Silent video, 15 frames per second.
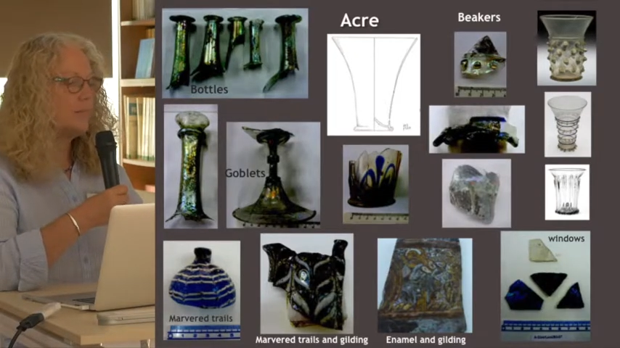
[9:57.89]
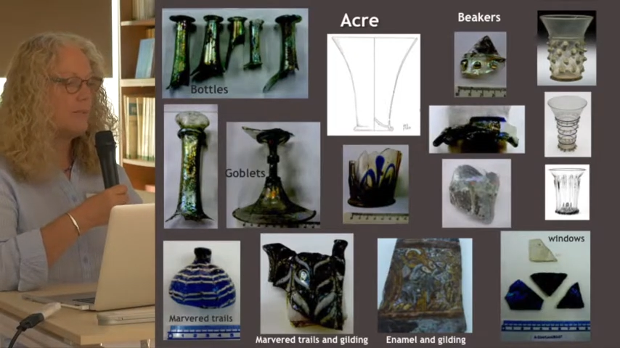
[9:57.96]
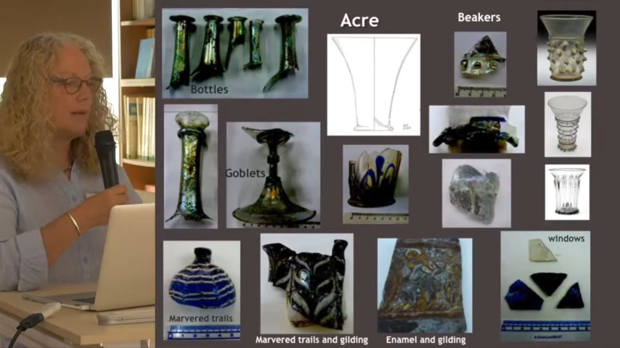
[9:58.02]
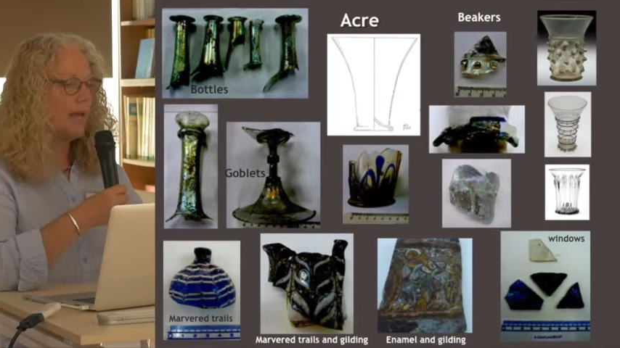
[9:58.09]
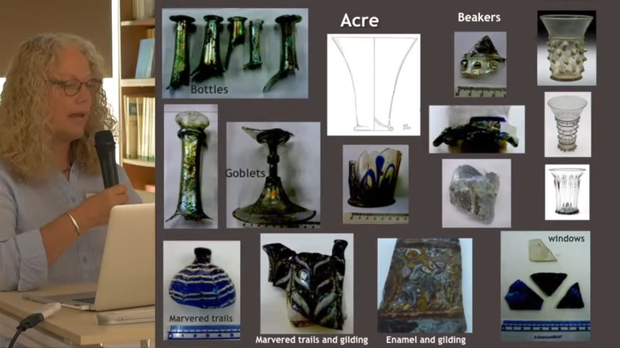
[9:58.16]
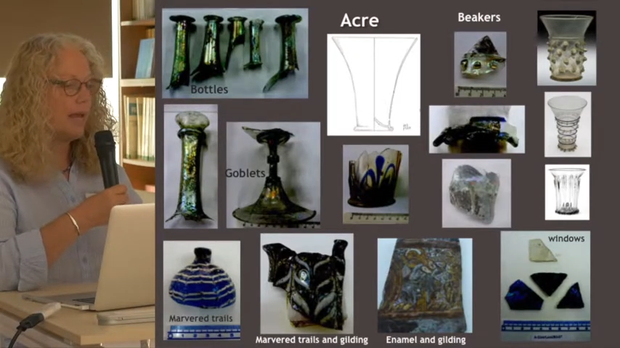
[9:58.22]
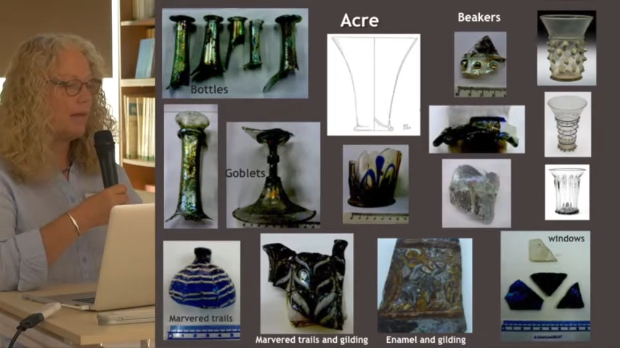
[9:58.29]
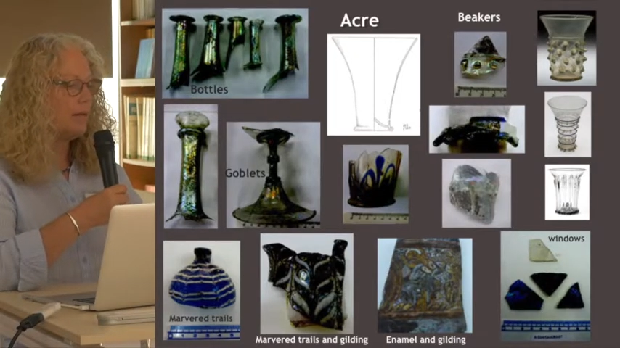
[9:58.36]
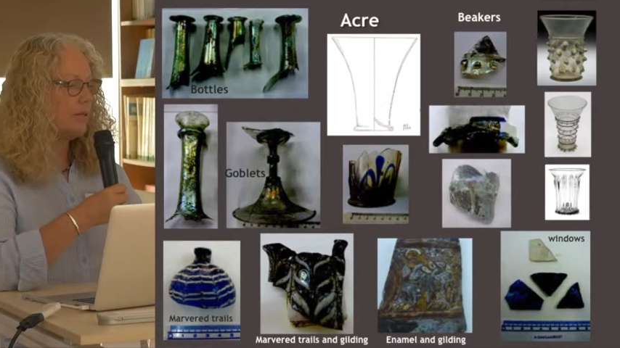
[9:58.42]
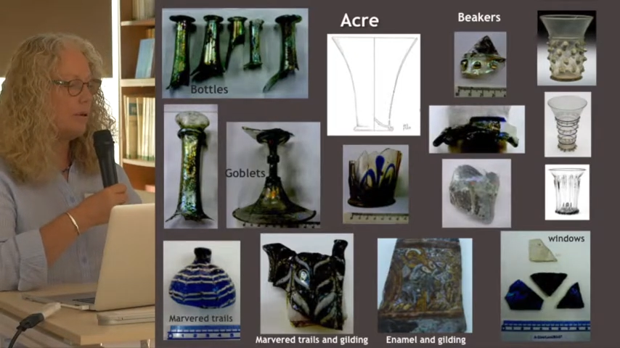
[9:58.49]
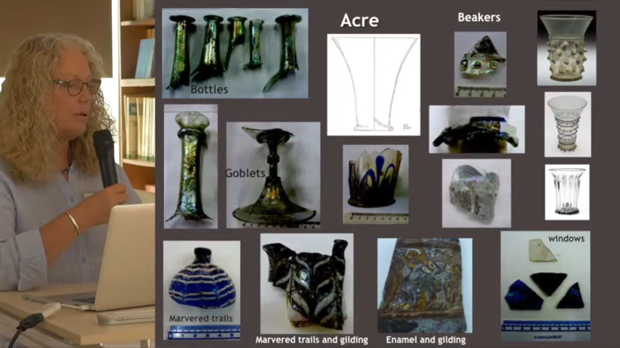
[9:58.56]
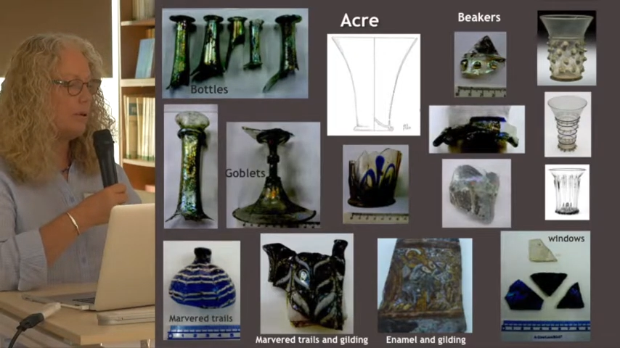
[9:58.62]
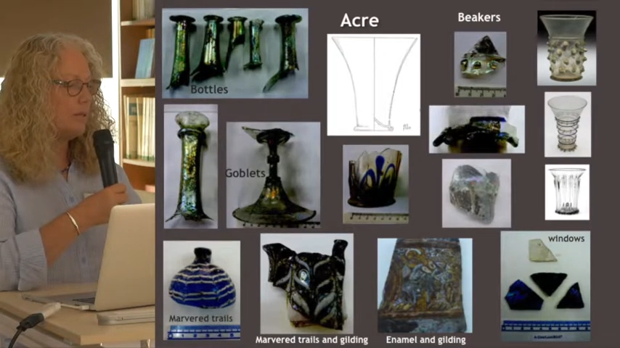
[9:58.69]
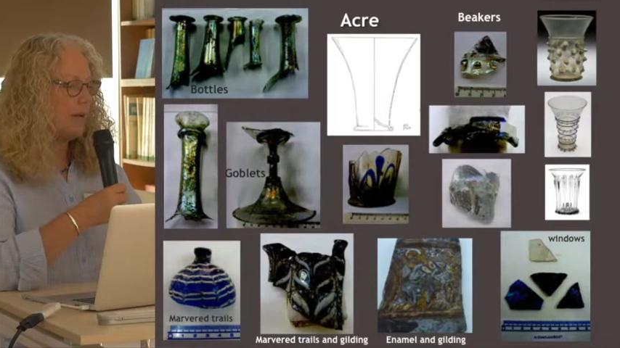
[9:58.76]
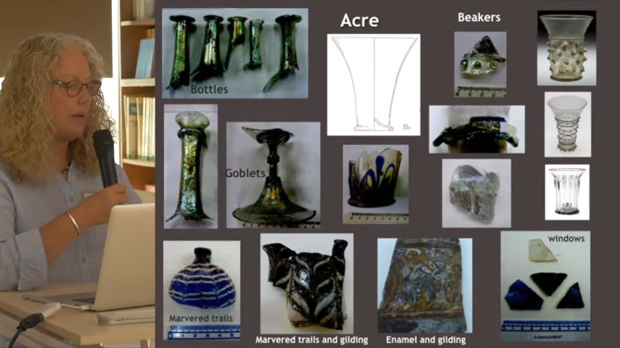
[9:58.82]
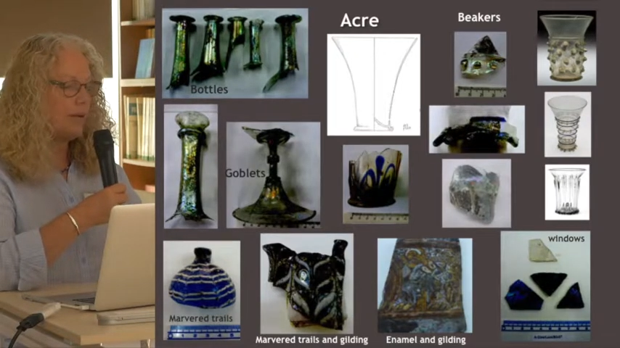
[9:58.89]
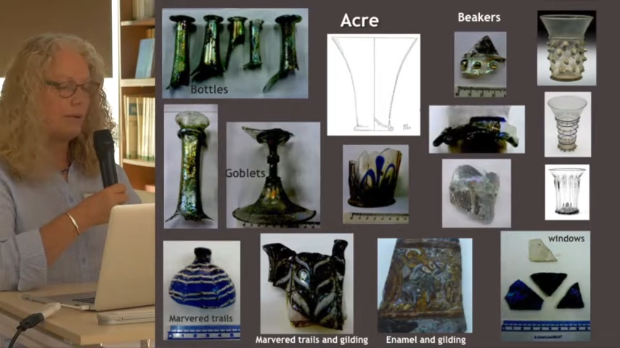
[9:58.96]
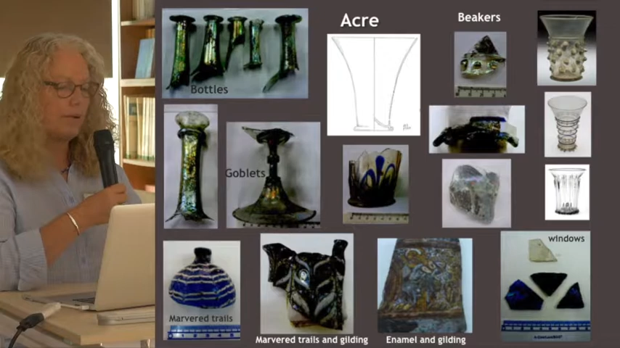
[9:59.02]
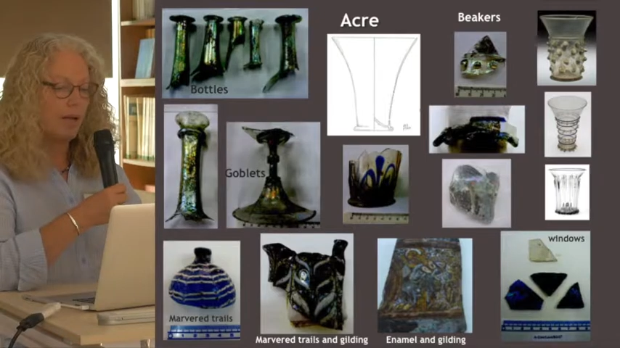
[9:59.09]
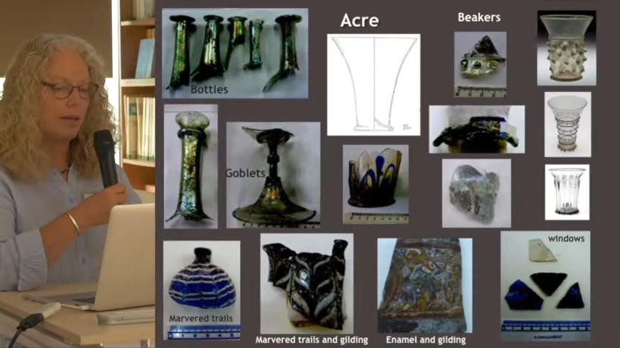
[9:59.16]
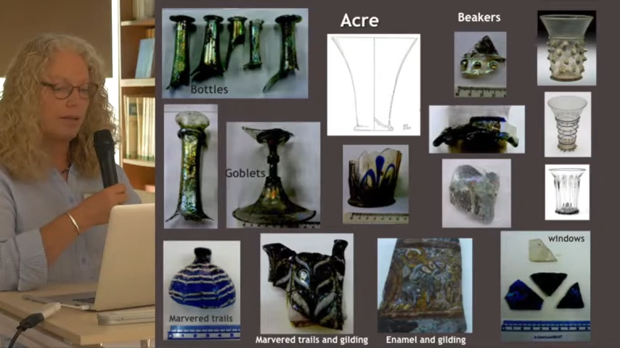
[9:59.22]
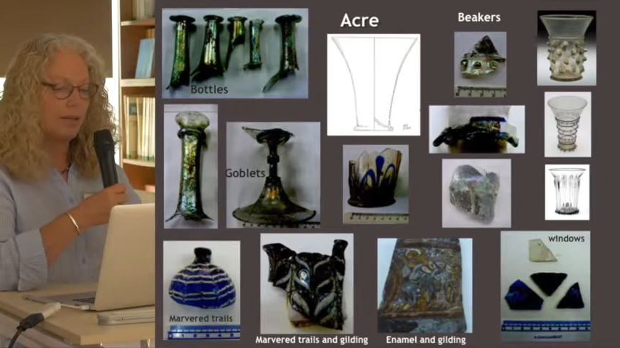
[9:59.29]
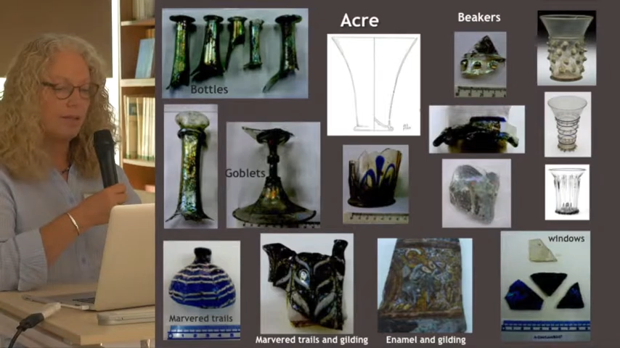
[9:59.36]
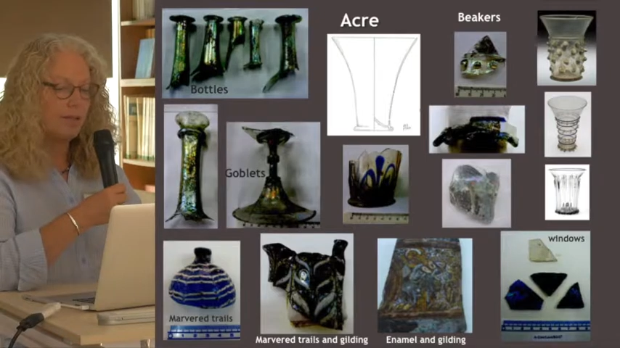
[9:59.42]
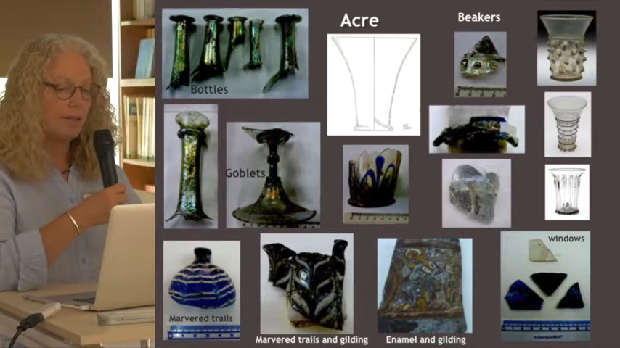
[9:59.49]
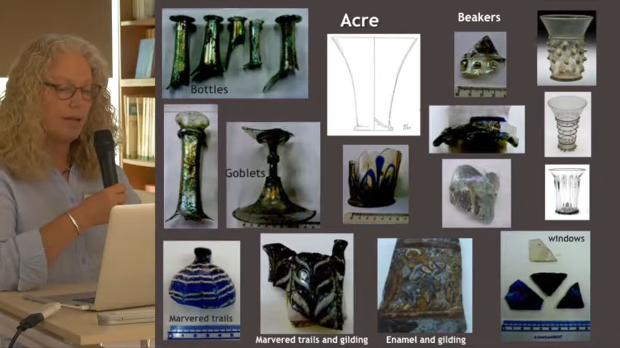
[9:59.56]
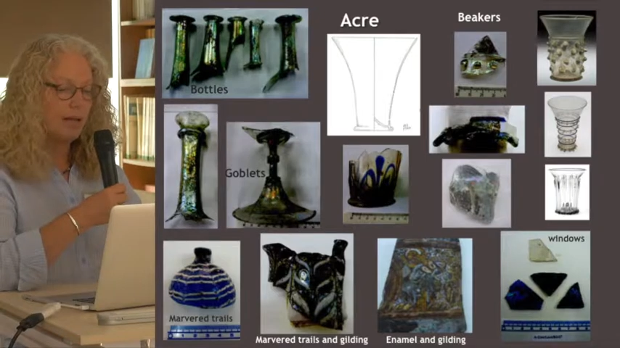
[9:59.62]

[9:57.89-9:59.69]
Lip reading: plain or decorated.